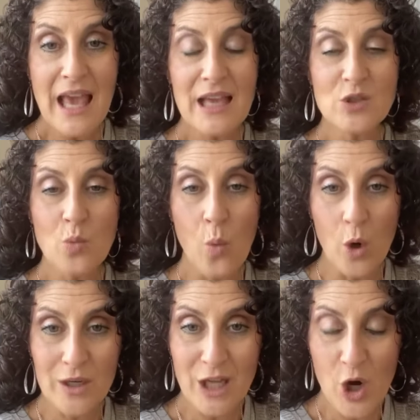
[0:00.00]
is
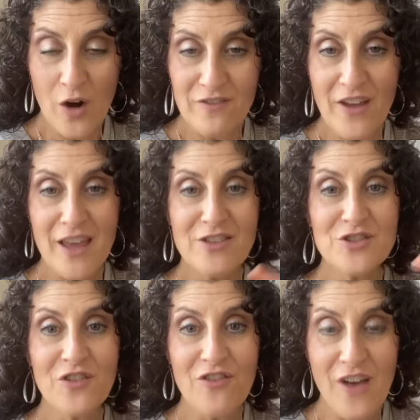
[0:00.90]
working our faith
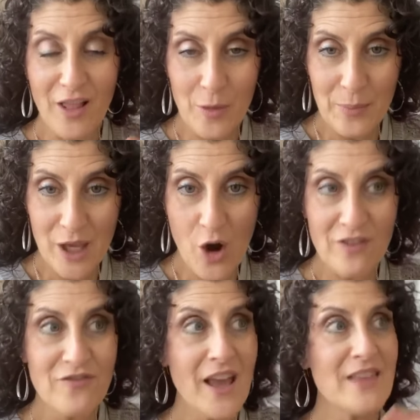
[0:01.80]
developing our
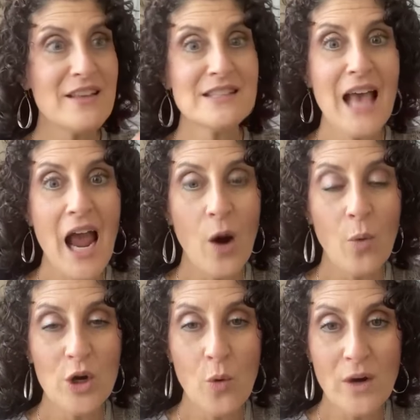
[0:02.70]
faith is how
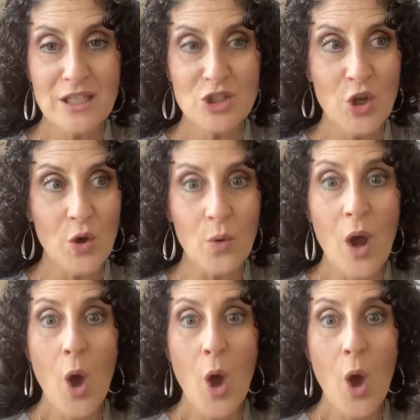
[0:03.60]
we're going to